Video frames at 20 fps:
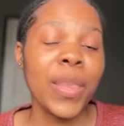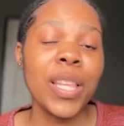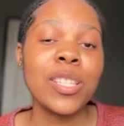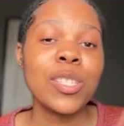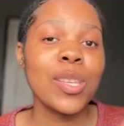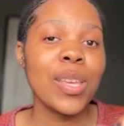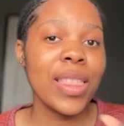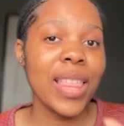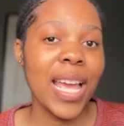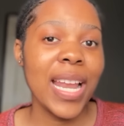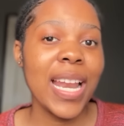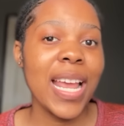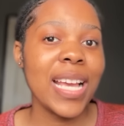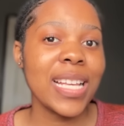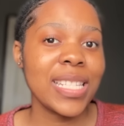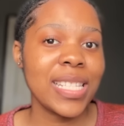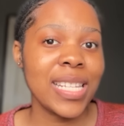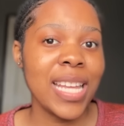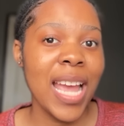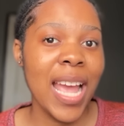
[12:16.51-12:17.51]
To that
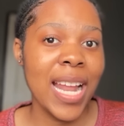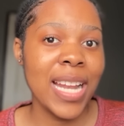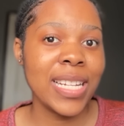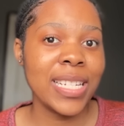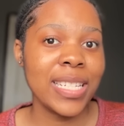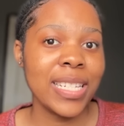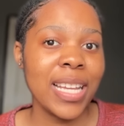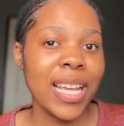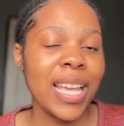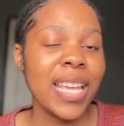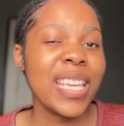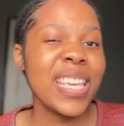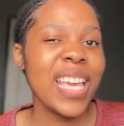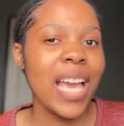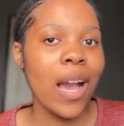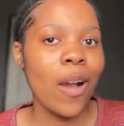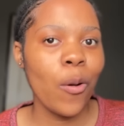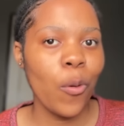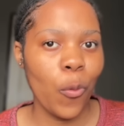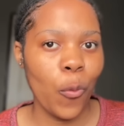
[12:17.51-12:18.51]
extent,
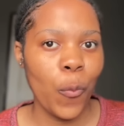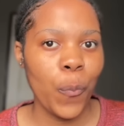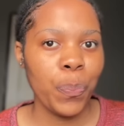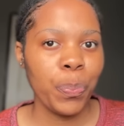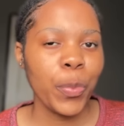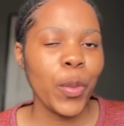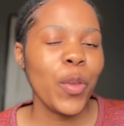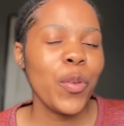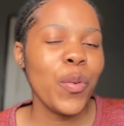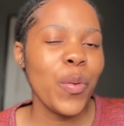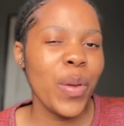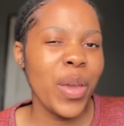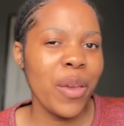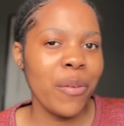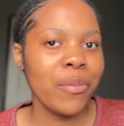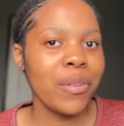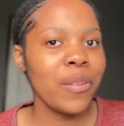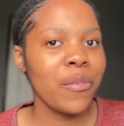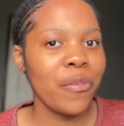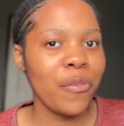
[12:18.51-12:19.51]
Yaku, you
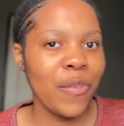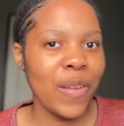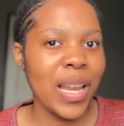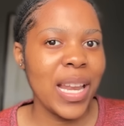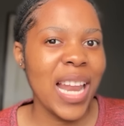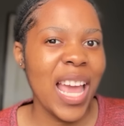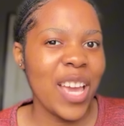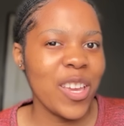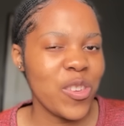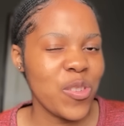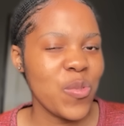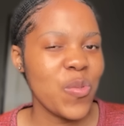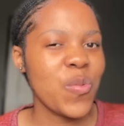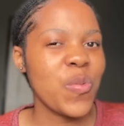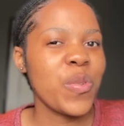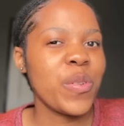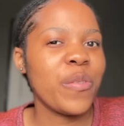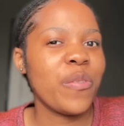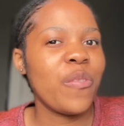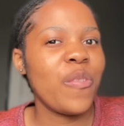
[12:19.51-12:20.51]
even feel like you
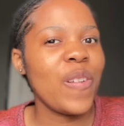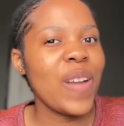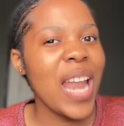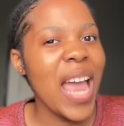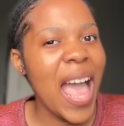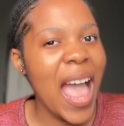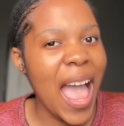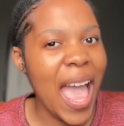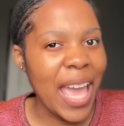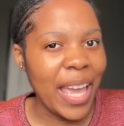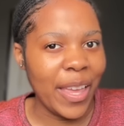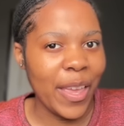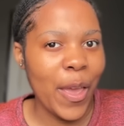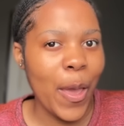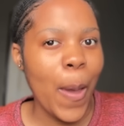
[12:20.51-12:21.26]
could fly,